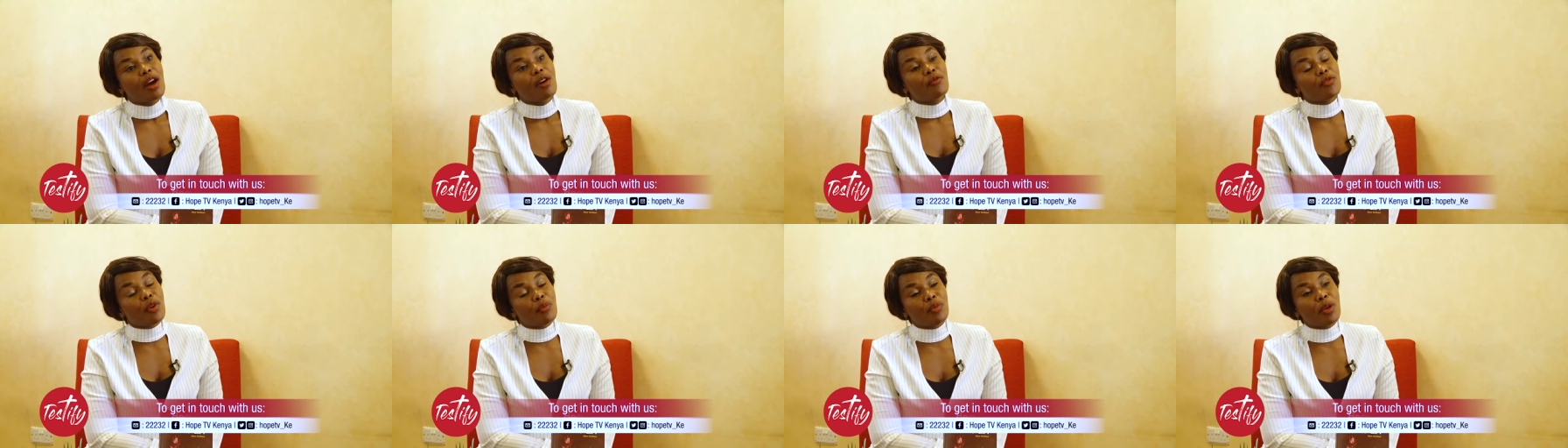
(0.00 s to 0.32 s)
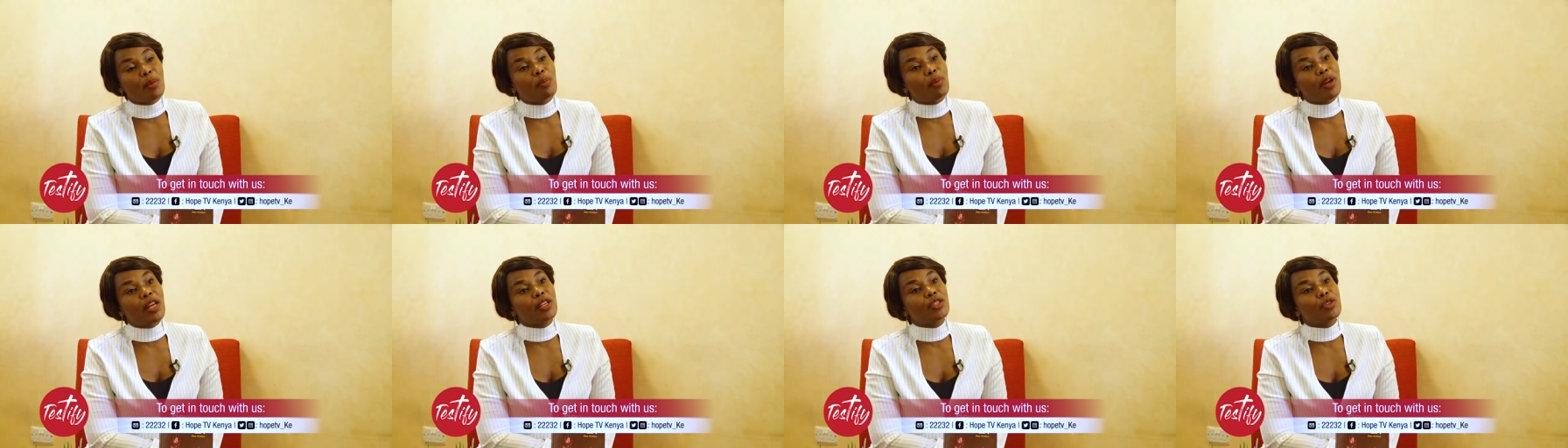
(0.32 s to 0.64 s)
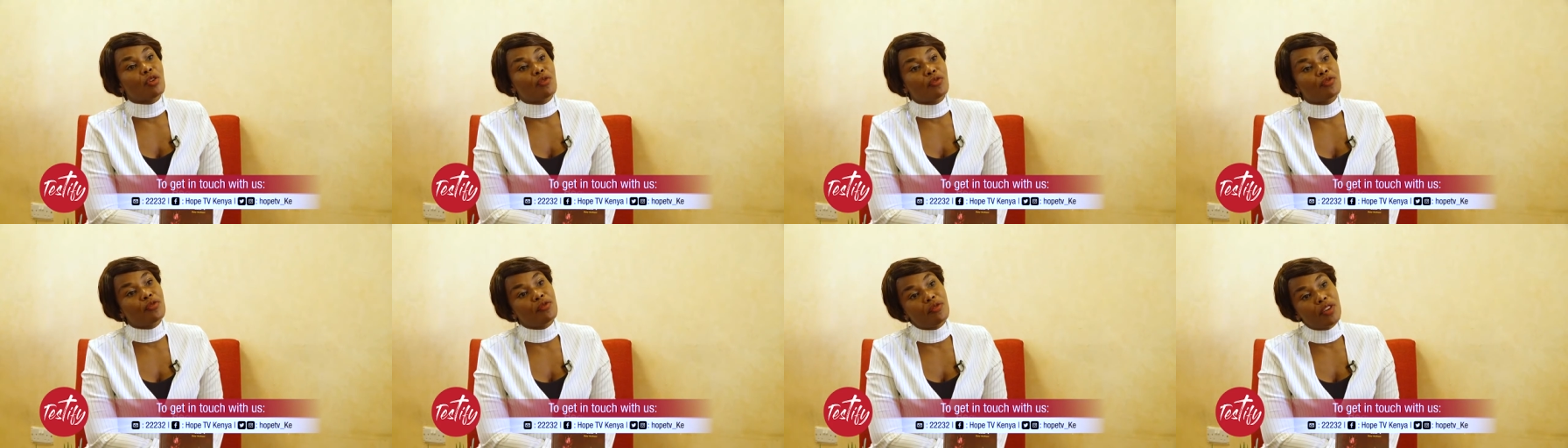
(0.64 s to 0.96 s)
from the
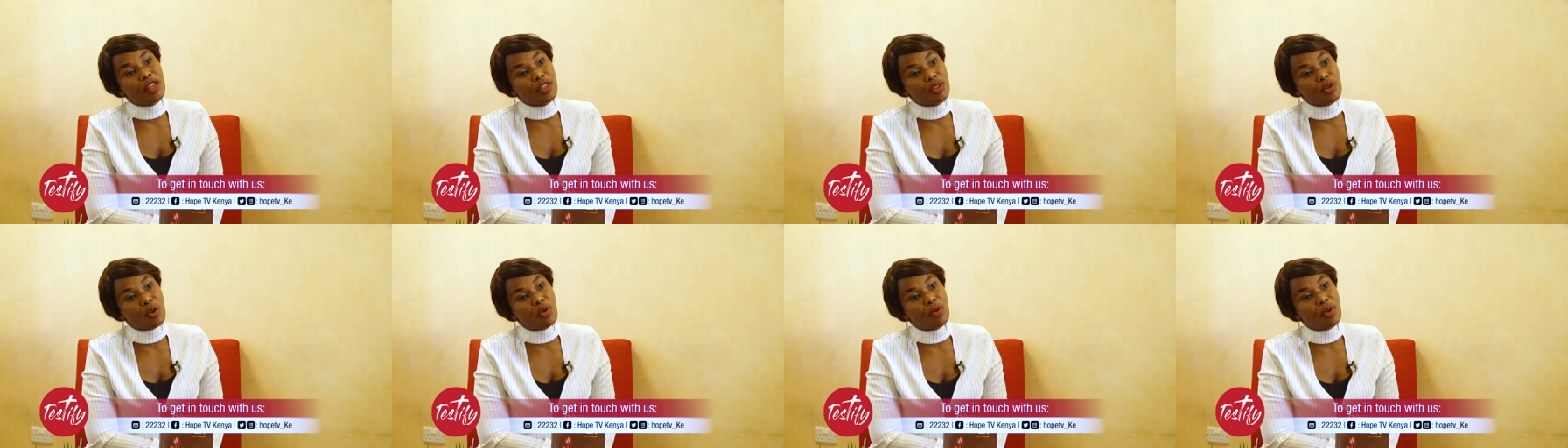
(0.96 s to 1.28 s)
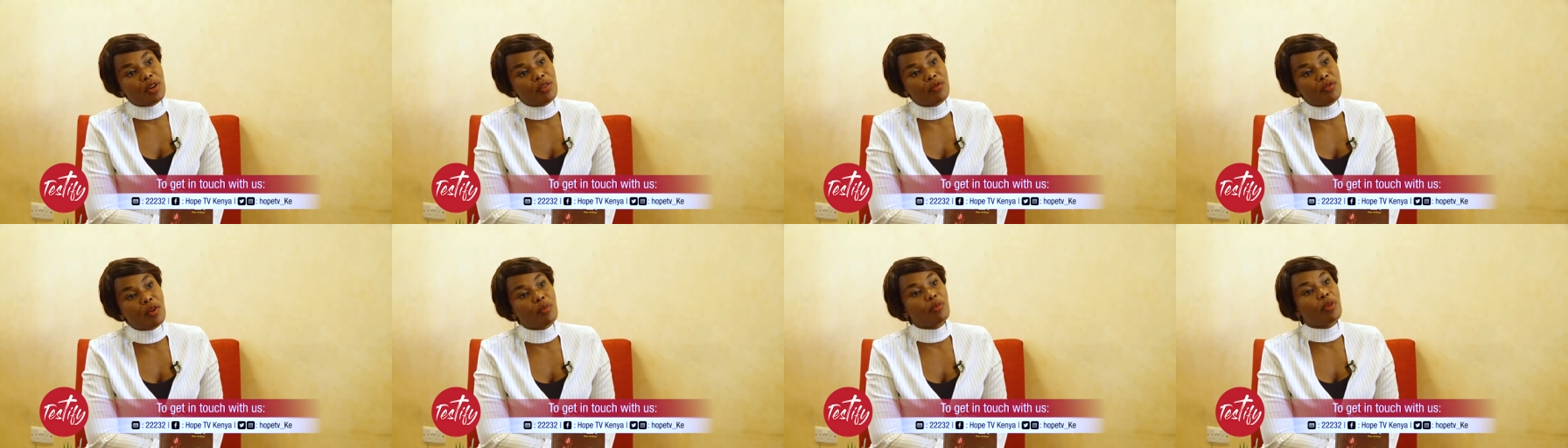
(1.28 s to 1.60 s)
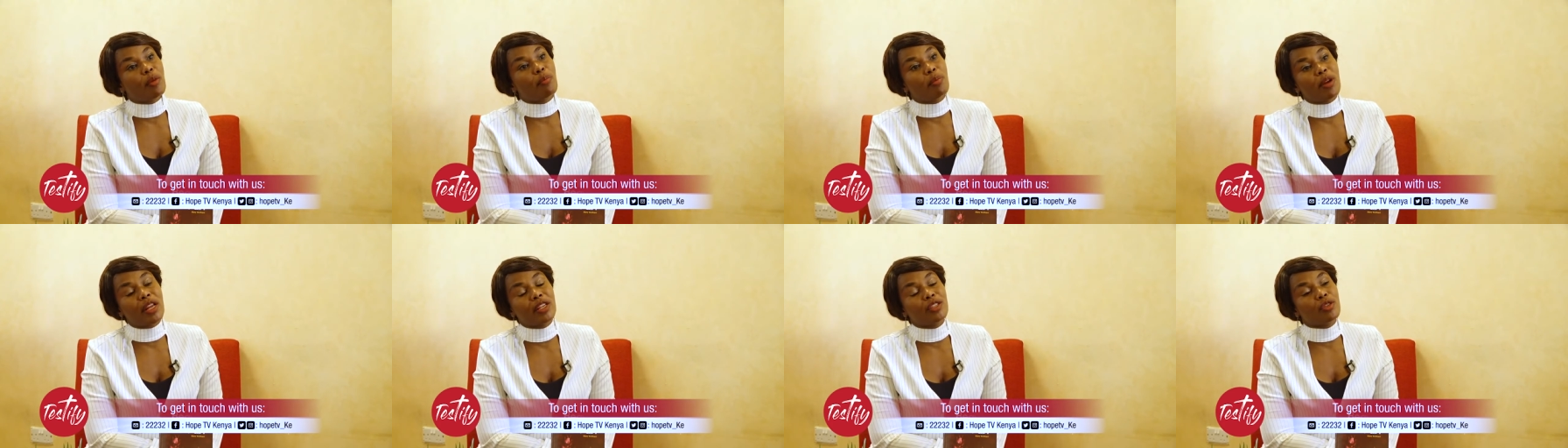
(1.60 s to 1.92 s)
place of victory, from
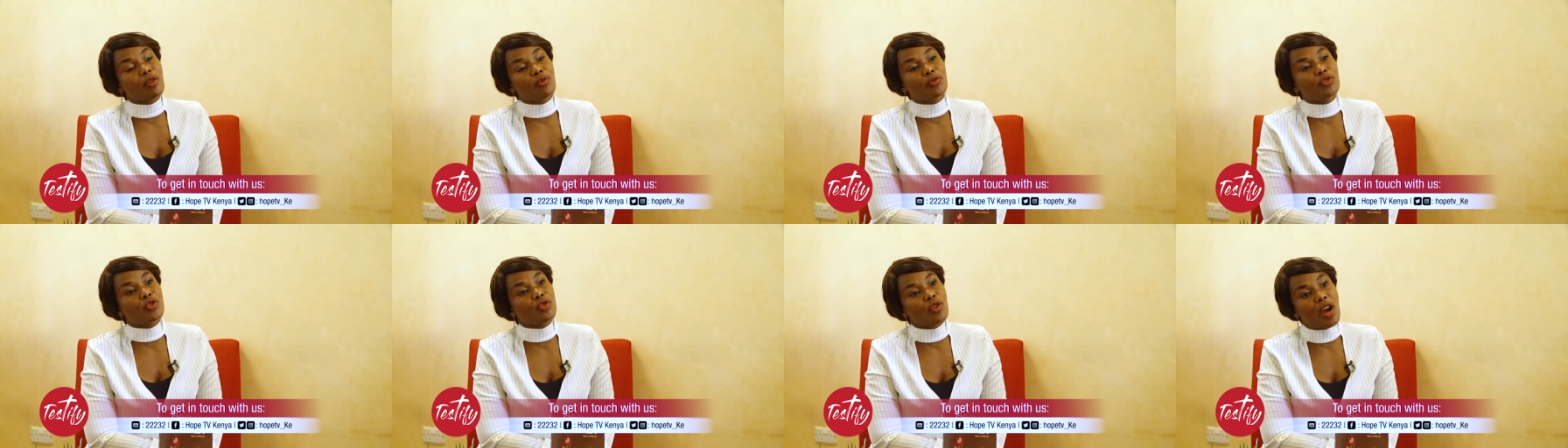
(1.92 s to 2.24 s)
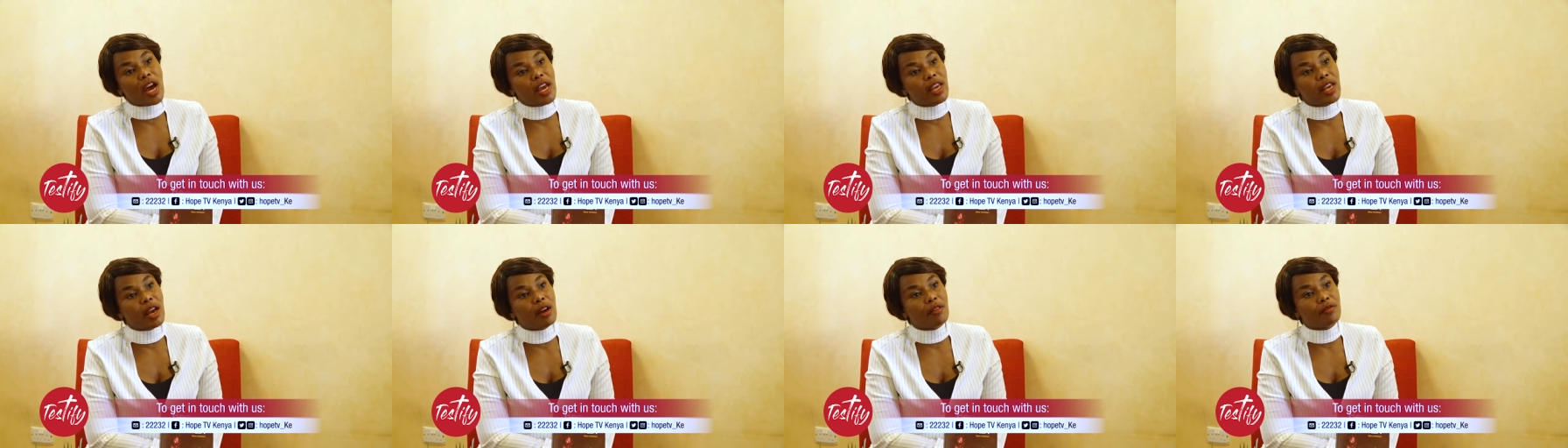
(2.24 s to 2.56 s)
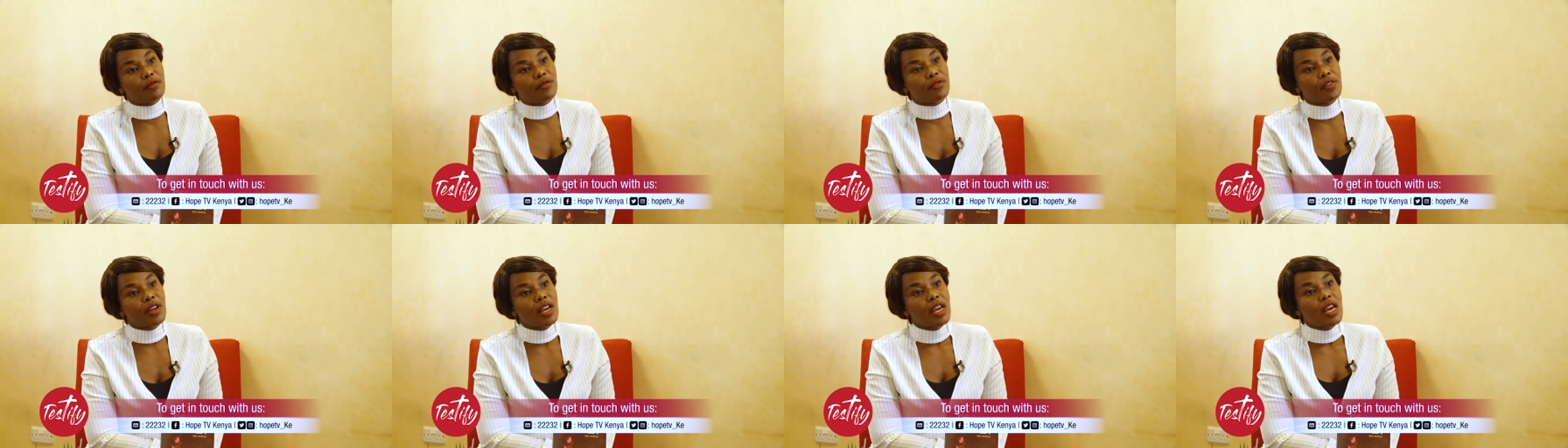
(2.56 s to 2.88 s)
the place of triumph.